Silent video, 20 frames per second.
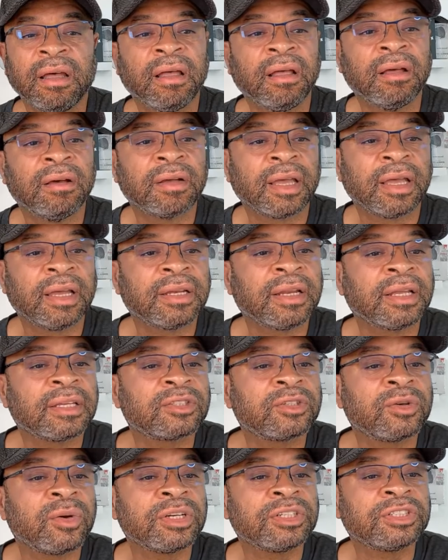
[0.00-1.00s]
Okay,
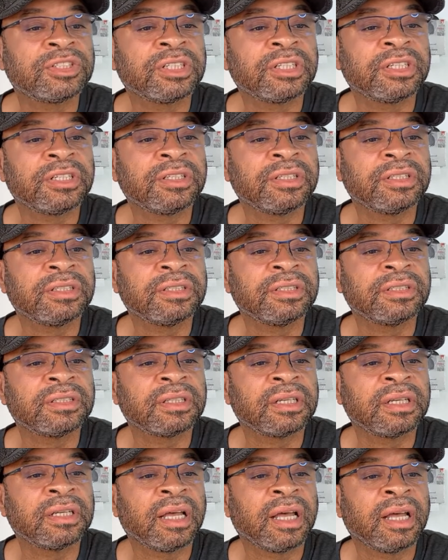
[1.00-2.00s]
next
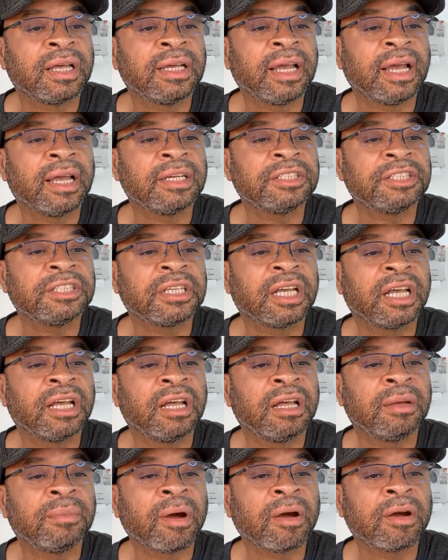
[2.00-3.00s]
questions.
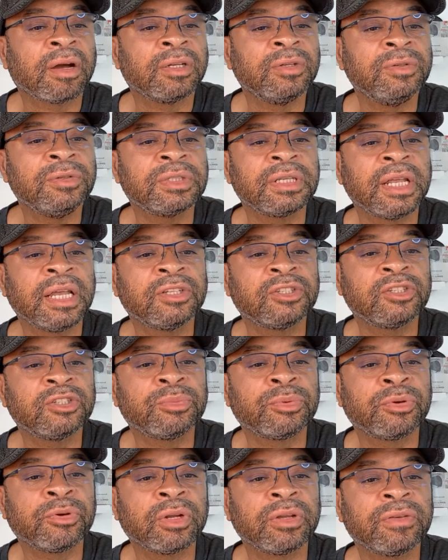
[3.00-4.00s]
Are
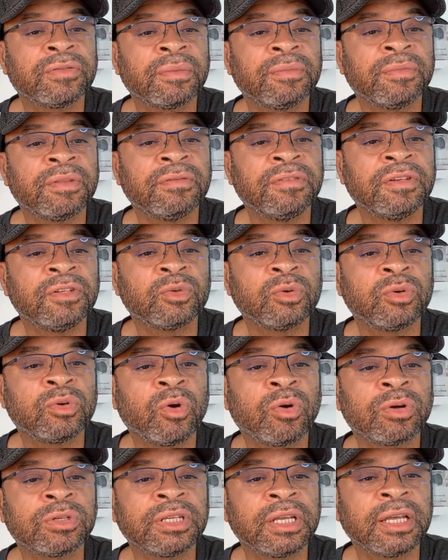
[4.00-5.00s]
hallucinations purely from the visual
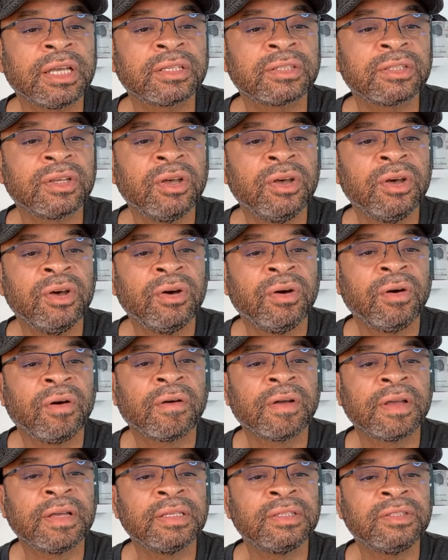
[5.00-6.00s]
cortex,
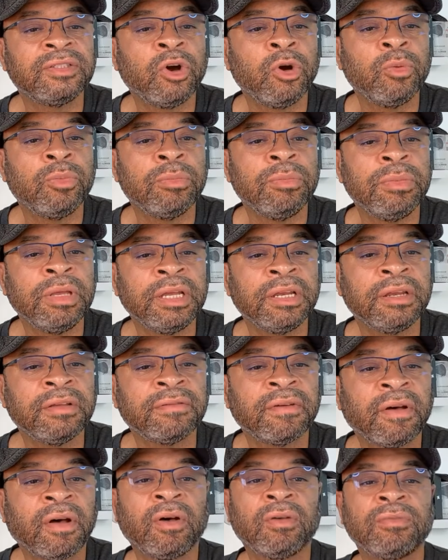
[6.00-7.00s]
or is dopamine
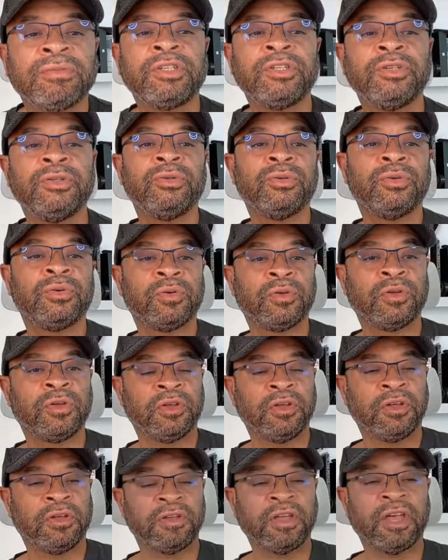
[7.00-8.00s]
involved too?
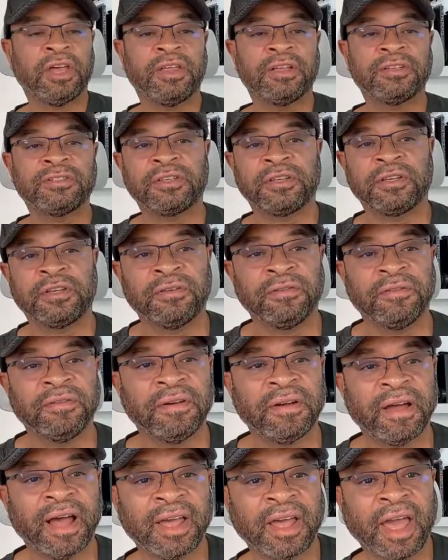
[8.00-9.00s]
Yeah,
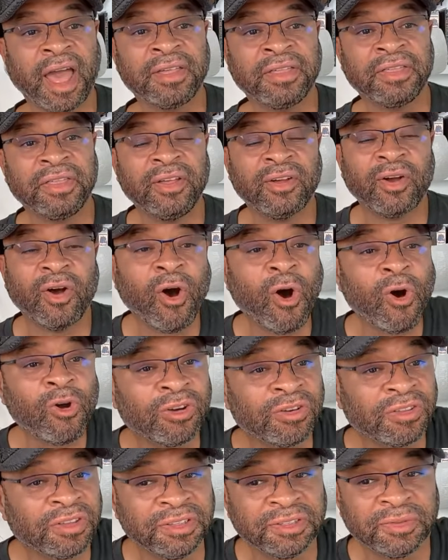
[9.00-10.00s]
I think all
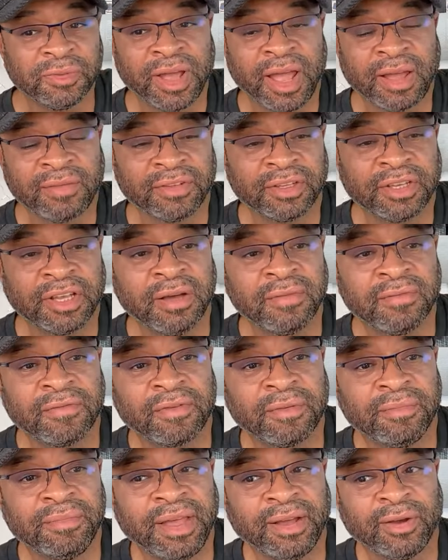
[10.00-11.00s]
of these will have to come
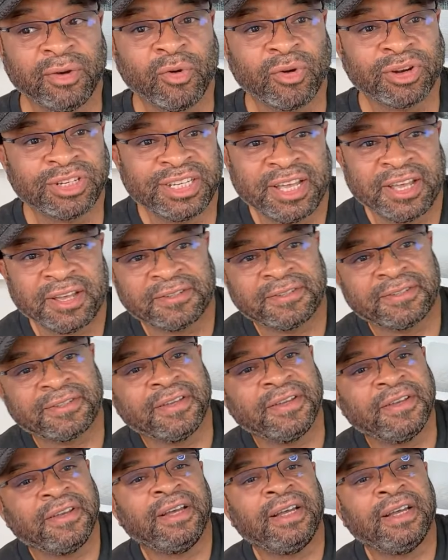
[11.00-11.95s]
from that cortex.